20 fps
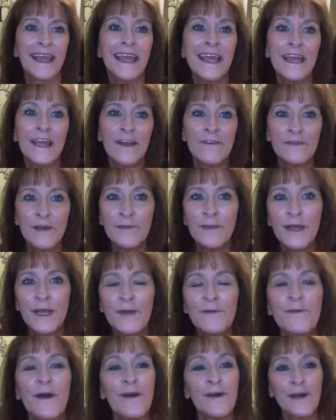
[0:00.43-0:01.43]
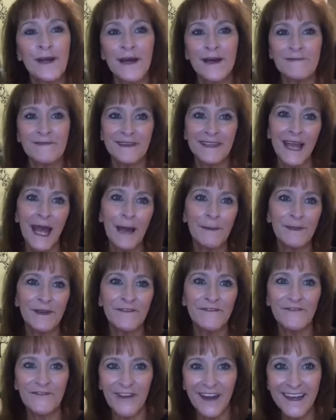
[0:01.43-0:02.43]
Hey everybody, welcome and happy
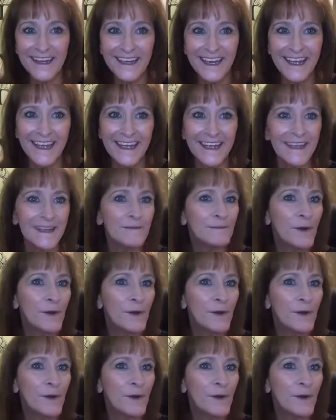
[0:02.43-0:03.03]
Friday.